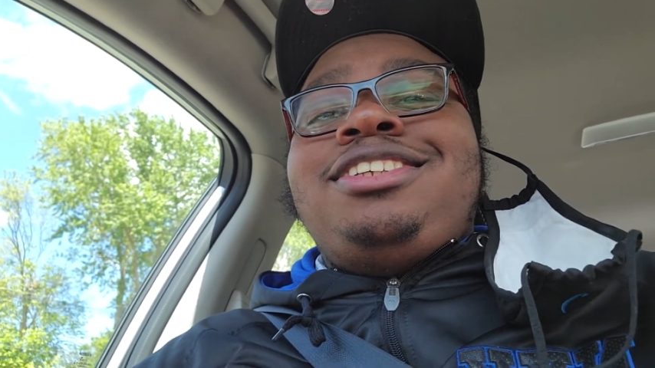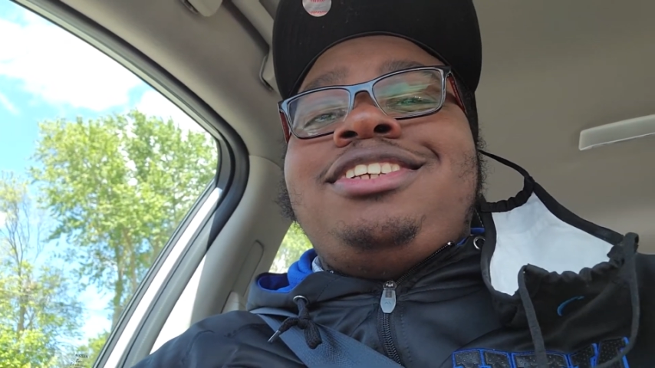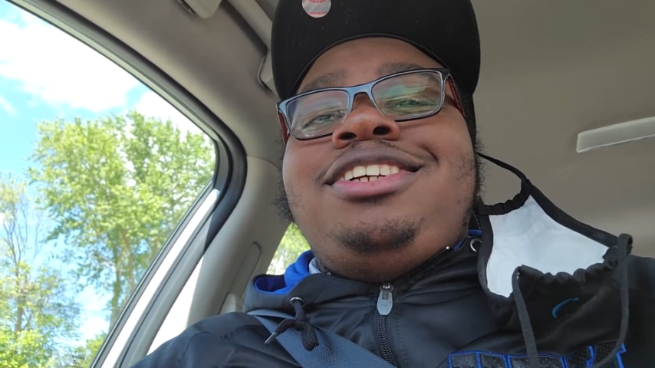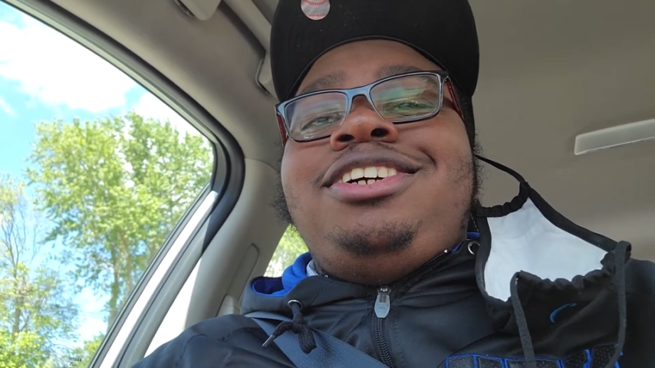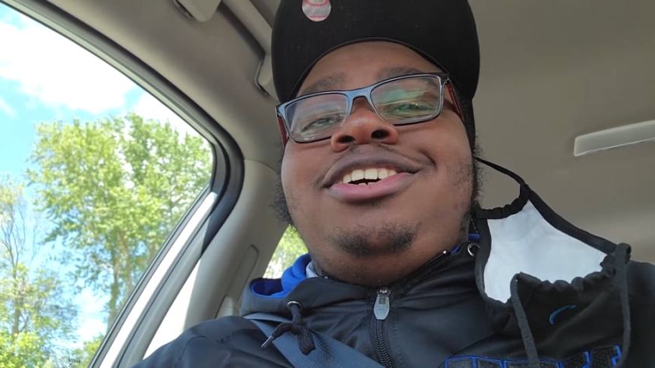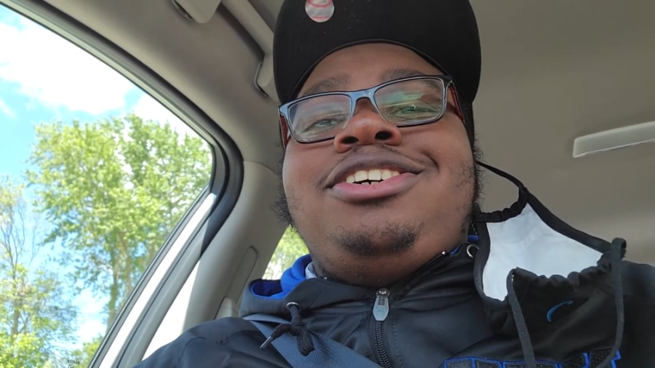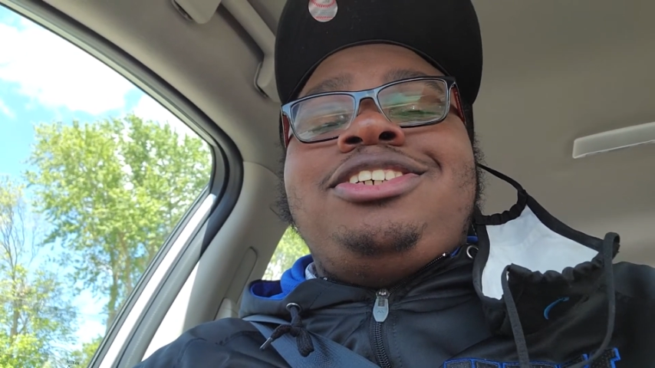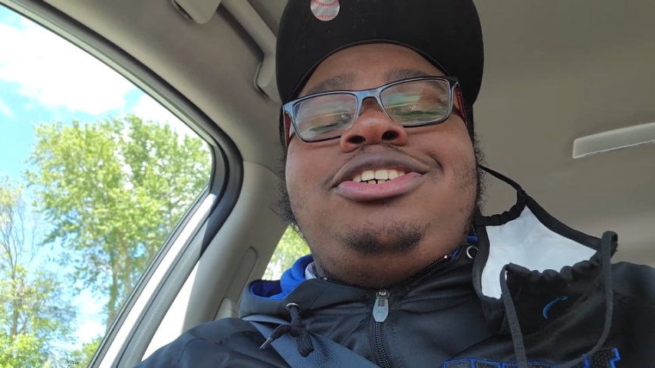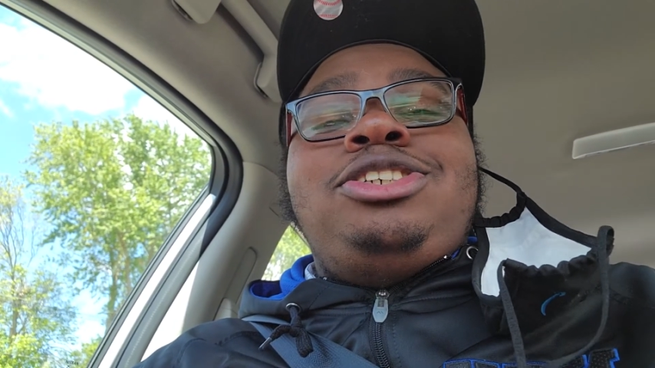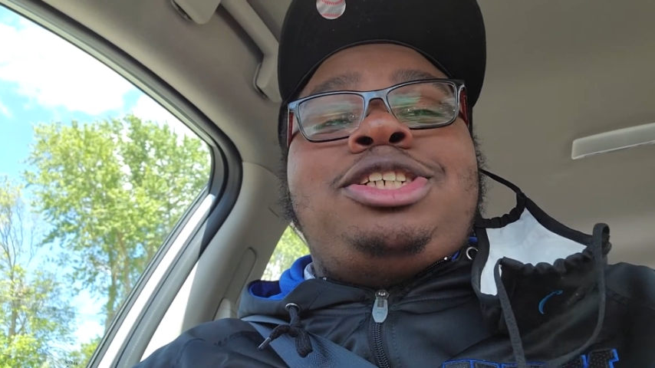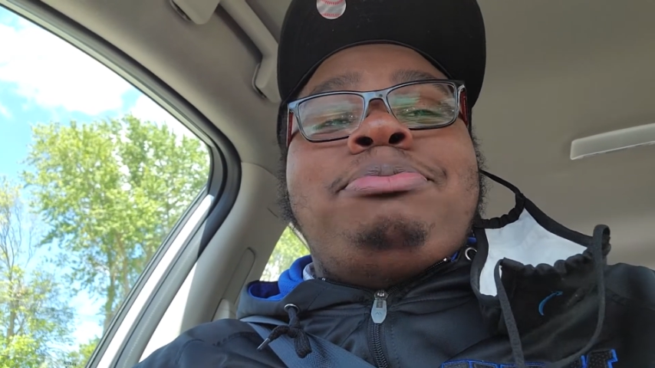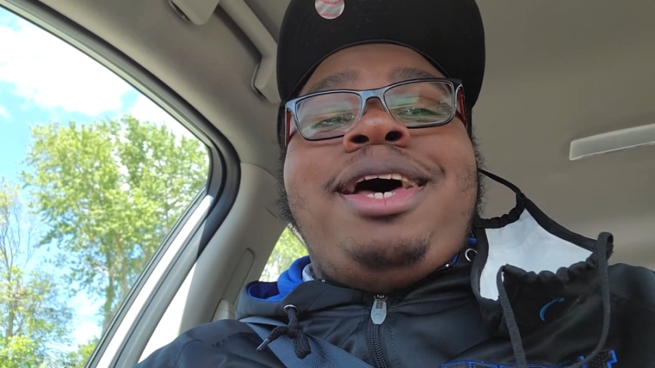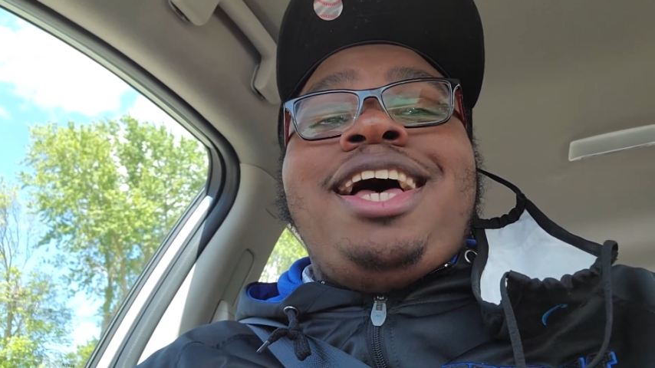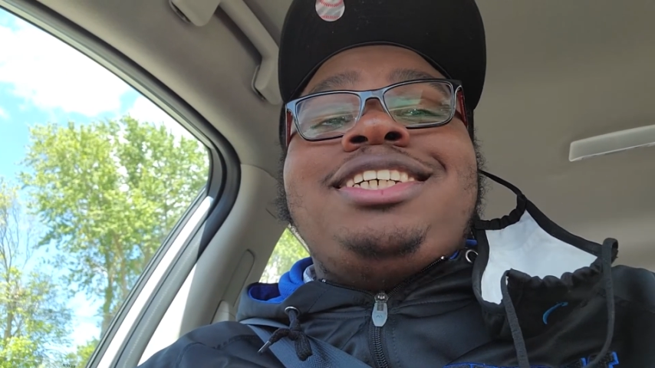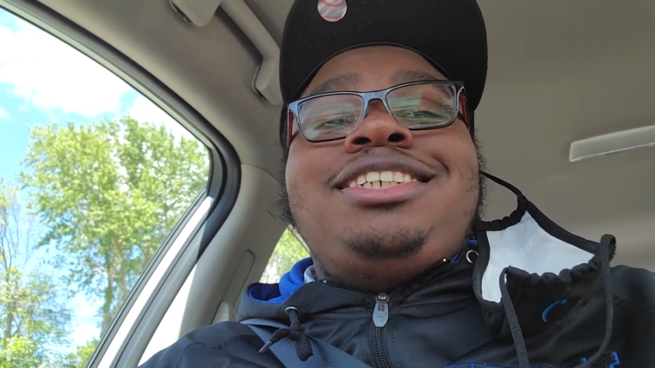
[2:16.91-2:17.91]
you know, he was
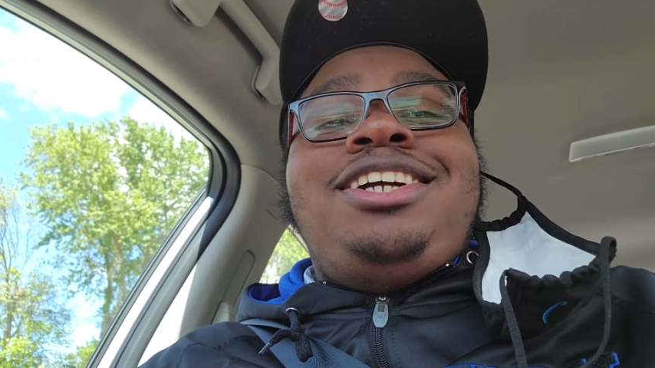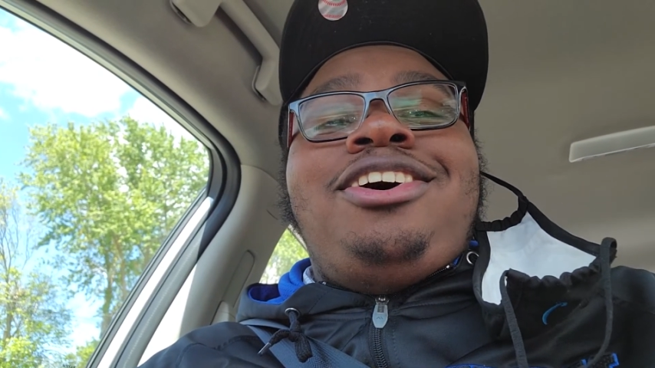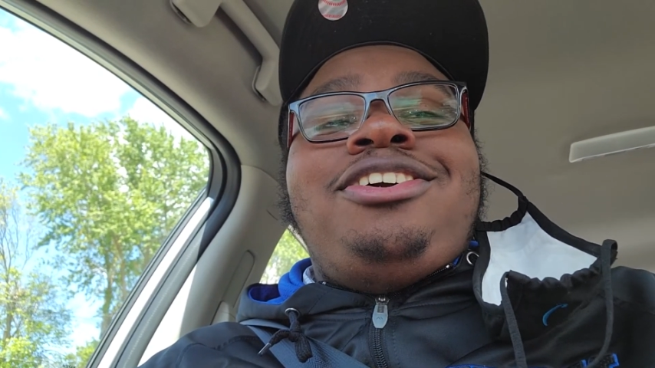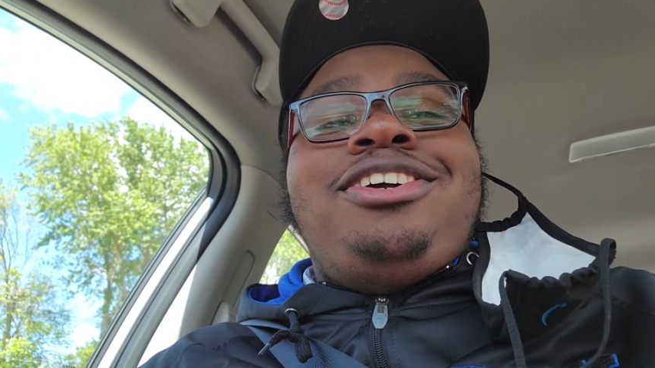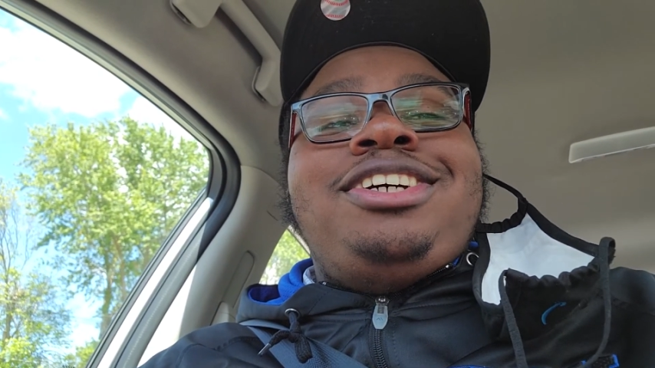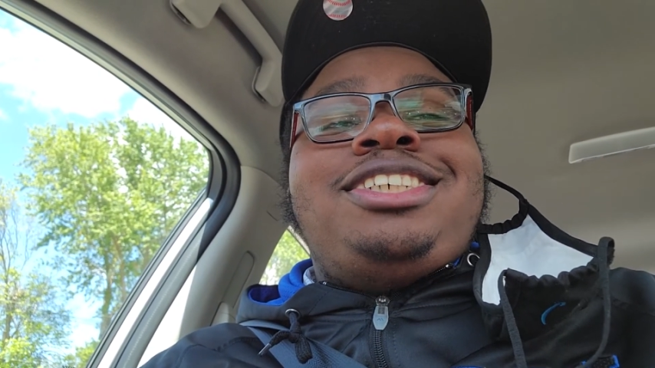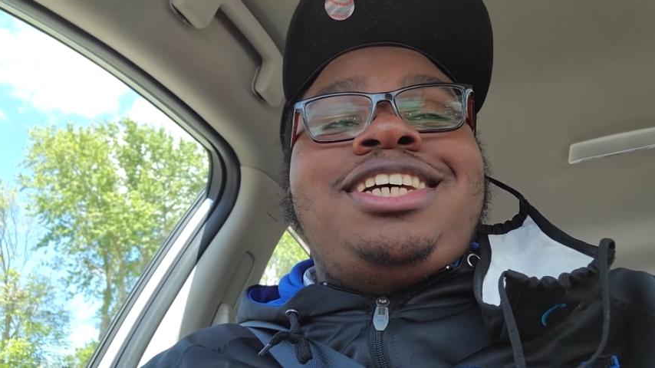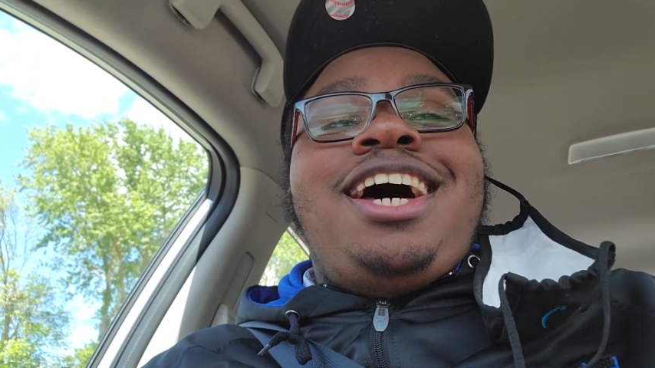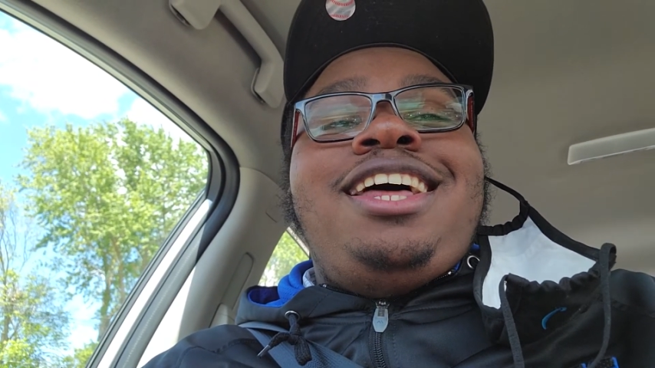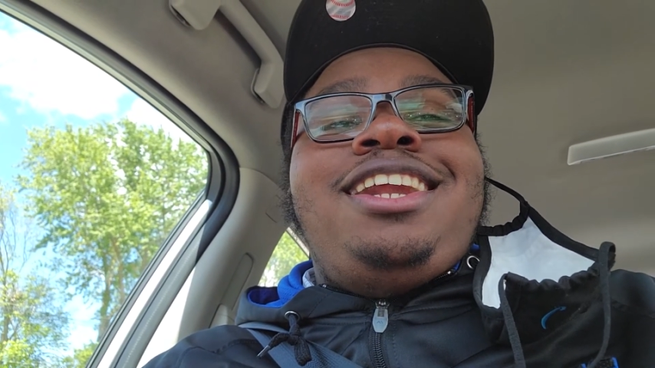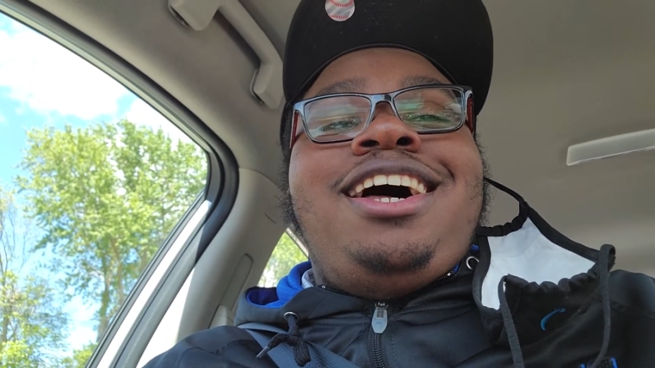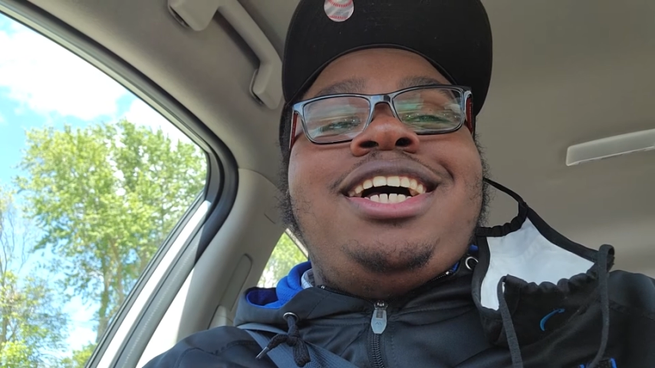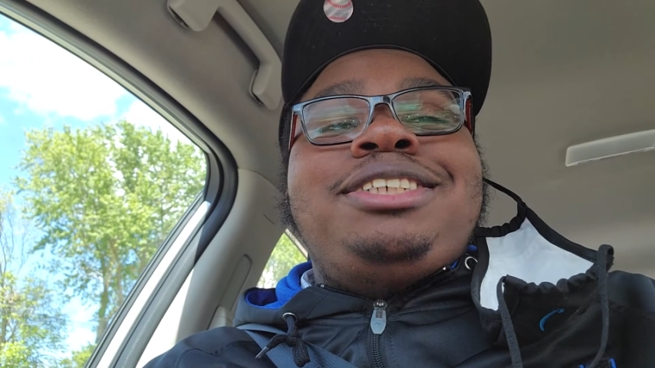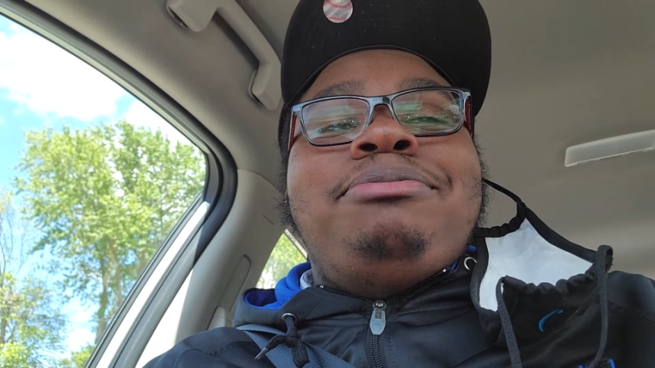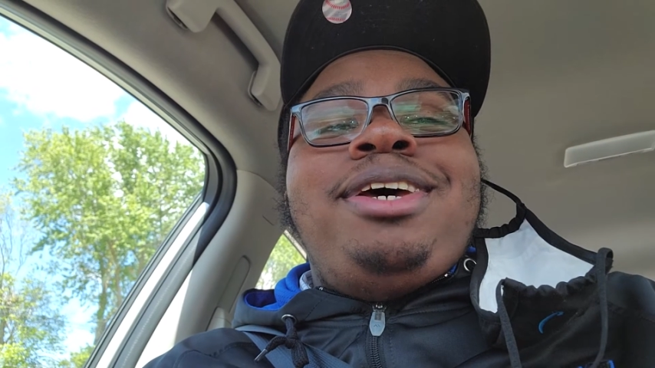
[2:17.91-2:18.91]
spazzing on the
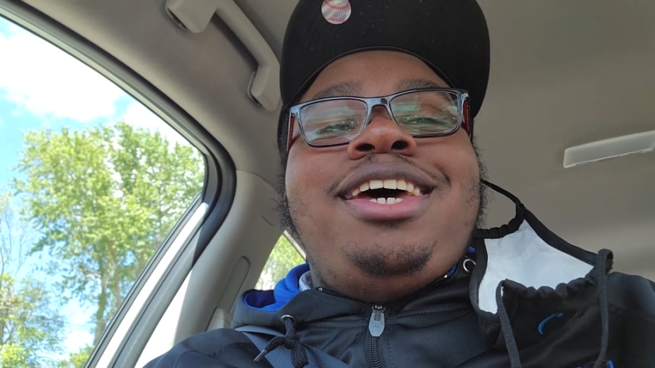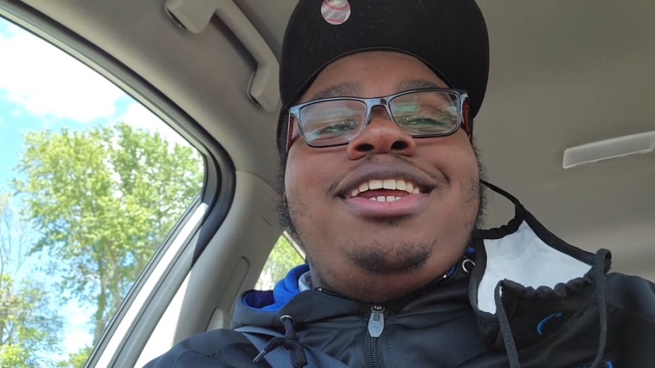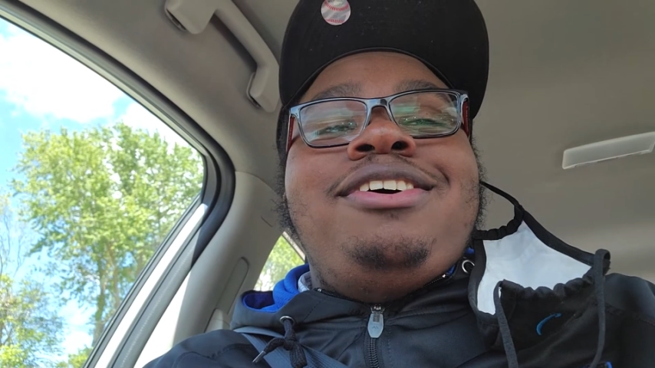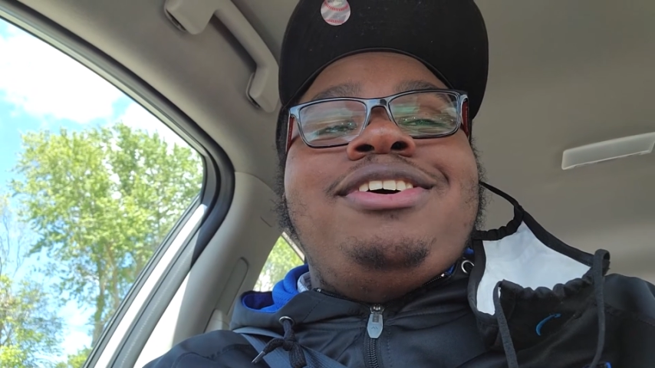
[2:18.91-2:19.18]
sidelines, man.